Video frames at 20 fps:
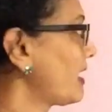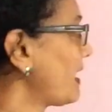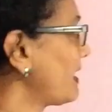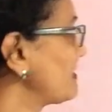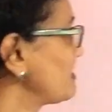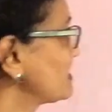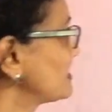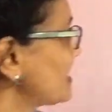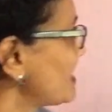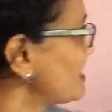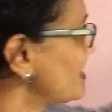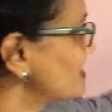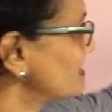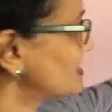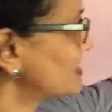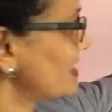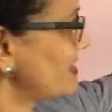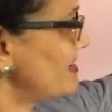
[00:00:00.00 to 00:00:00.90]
In the second